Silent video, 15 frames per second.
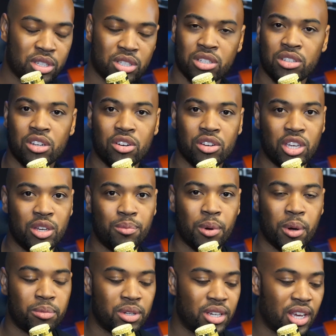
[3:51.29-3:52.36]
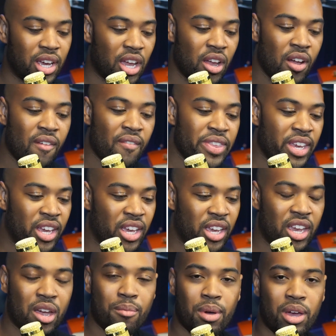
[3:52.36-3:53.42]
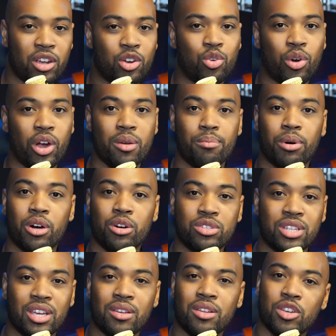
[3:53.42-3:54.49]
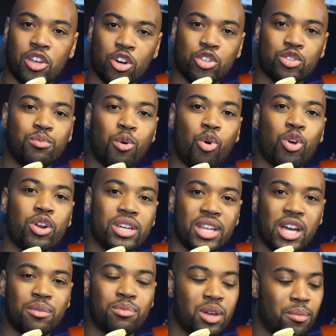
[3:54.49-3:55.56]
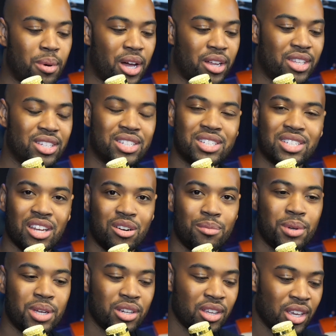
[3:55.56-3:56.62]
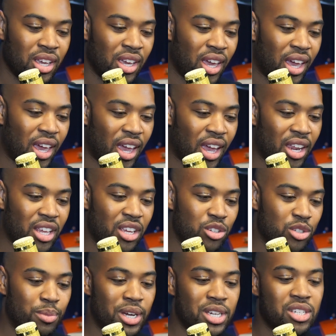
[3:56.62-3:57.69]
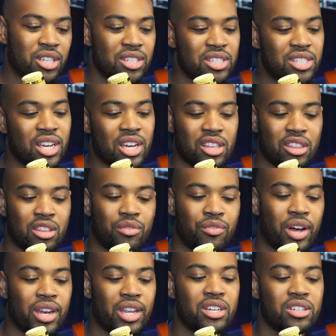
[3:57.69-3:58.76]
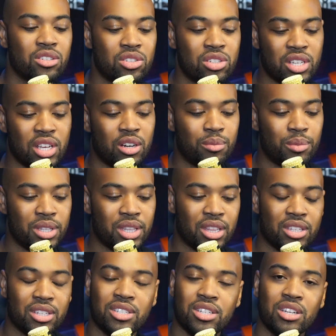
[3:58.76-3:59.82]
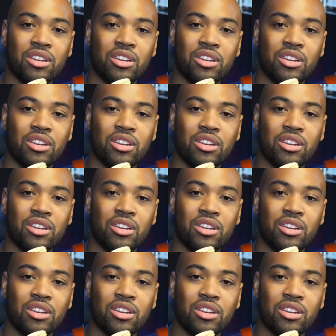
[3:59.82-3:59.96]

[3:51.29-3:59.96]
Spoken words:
to, keep up to date. And he had made a great post that goes more in depth about this settlement. And he was basically saying that the financial settlement that the city of